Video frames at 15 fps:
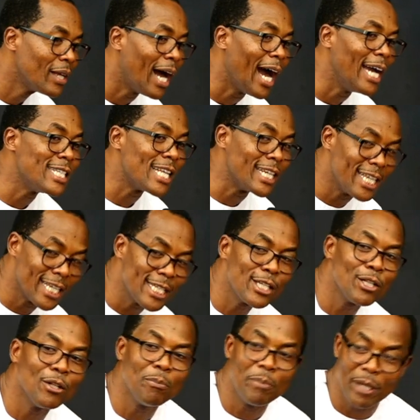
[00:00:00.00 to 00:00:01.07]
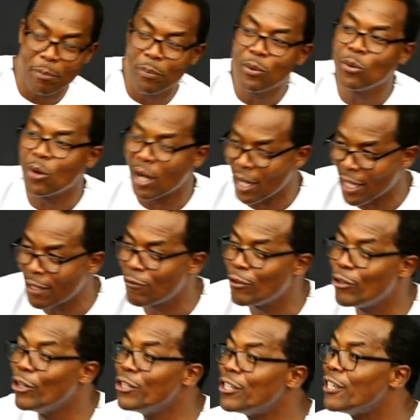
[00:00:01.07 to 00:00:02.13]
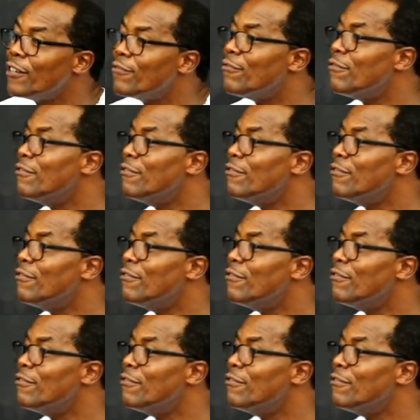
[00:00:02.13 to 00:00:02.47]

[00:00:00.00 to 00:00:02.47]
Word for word: I suggest you will be poor if you don't give.